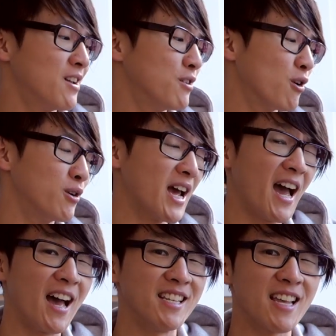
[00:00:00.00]
known
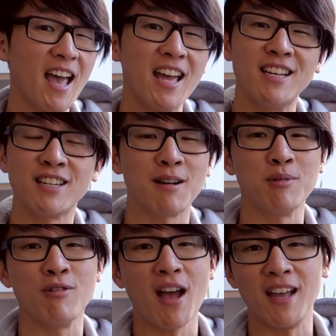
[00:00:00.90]
as
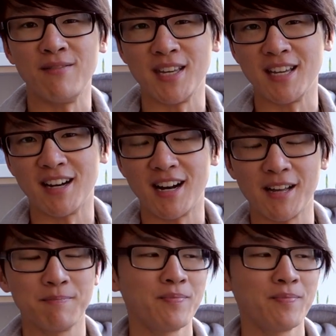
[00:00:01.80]
NwAvGuy.